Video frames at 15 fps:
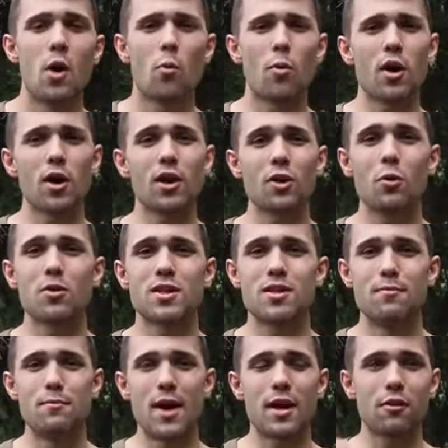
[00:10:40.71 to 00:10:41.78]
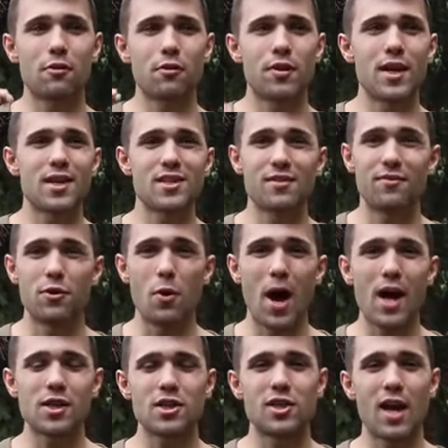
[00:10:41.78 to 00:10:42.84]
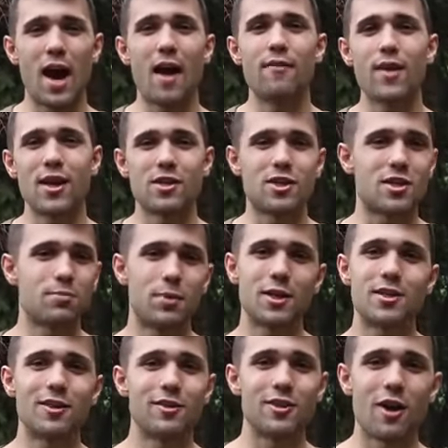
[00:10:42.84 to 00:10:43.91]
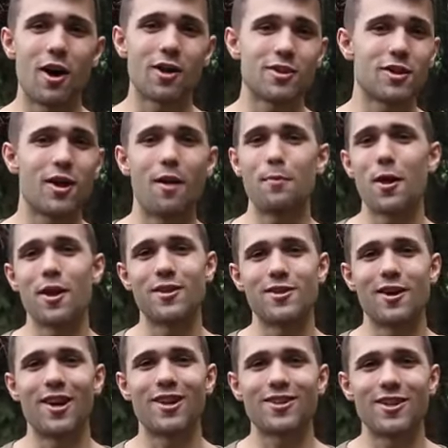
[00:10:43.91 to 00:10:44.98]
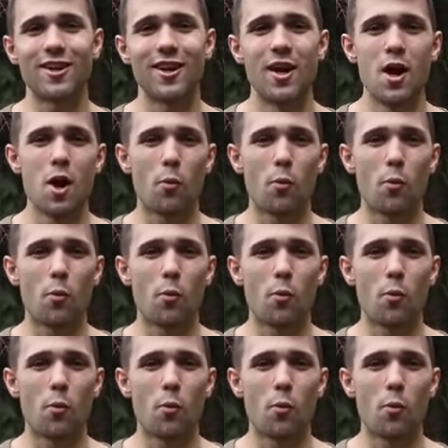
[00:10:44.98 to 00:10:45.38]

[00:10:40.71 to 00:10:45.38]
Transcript: We're not gonna go into the medical things. If you actually have that, just speak to your doctor. I'm not a doctor.